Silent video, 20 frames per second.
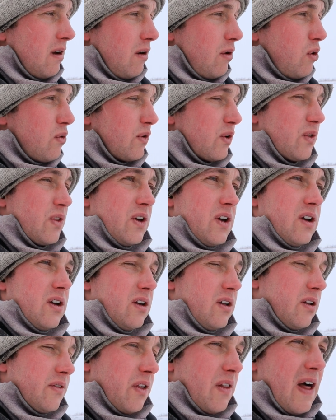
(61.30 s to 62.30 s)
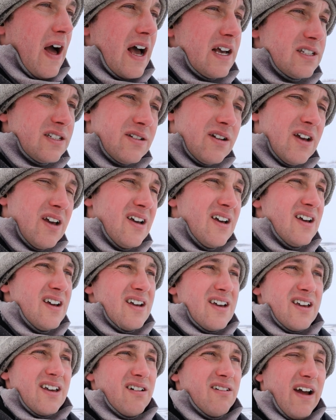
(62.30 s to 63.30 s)
over the you know the last
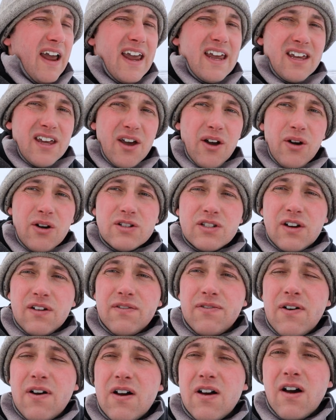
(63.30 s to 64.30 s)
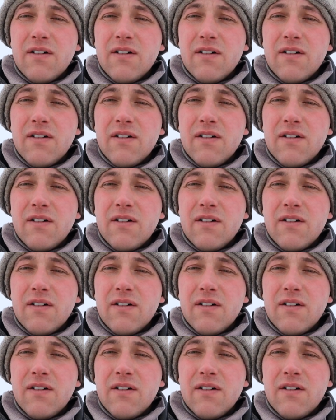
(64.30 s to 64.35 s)
you know eight years of,